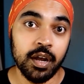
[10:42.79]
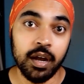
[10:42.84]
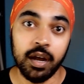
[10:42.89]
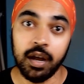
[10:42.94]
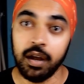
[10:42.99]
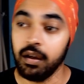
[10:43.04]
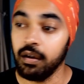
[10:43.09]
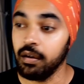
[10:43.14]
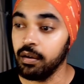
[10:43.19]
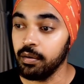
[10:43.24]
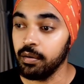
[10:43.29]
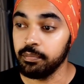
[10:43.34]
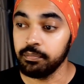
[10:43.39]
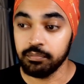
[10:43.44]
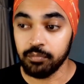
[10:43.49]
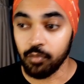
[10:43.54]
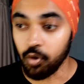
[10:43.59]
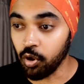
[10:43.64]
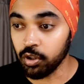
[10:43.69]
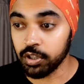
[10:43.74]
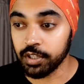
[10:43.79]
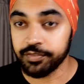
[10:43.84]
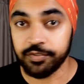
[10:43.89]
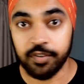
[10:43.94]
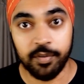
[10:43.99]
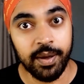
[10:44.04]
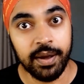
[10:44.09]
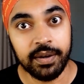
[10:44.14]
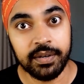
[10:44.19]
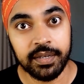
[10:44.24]
all the
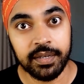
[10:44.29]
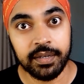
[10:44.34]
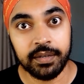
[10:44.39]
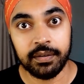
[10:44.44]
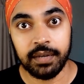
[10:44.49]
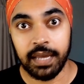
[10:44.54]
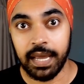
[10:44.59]
formatting